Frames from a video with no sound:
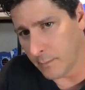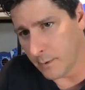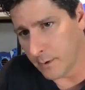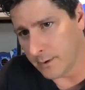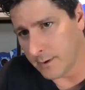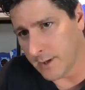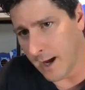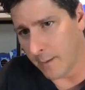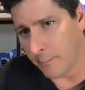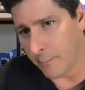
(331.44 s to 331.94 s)

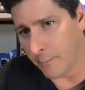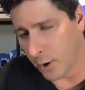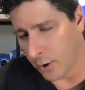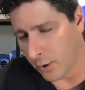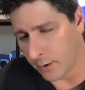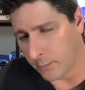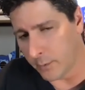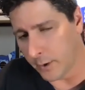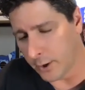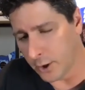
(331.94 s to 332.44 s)
not
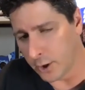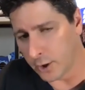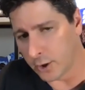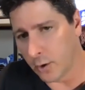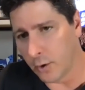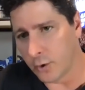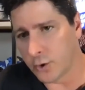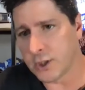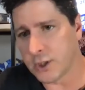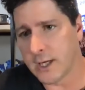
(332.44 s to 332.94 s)
bartering, but
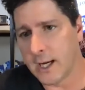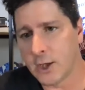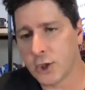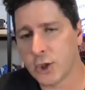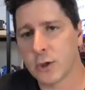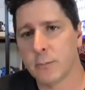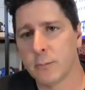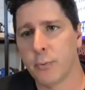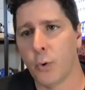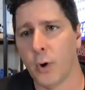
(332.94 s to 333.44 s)

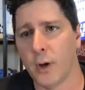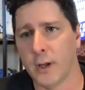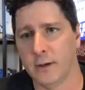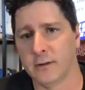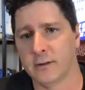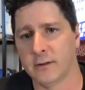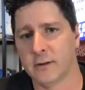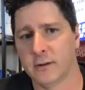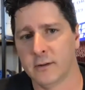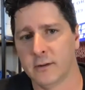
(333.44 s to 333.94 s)
negotiation
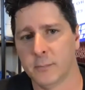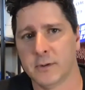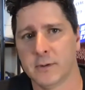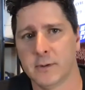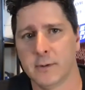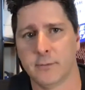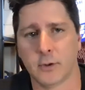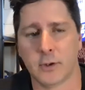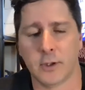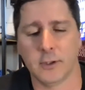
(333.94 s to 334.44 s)
points,
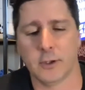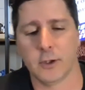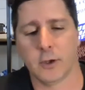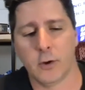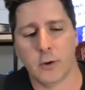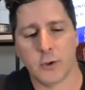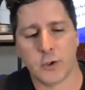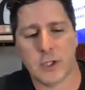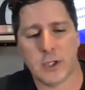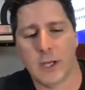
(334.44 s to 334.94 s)
specifically
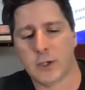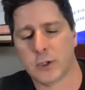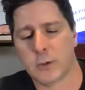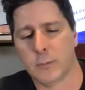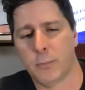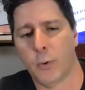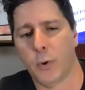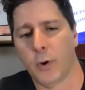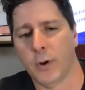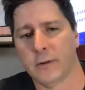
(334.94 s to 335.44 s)
negotiation
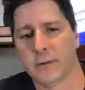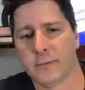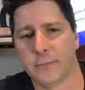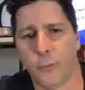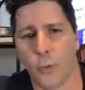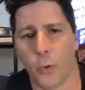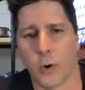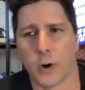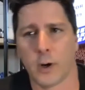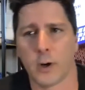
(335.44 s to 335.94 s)
points
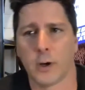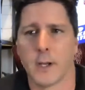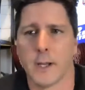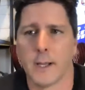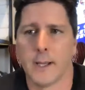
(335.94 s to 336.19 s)
for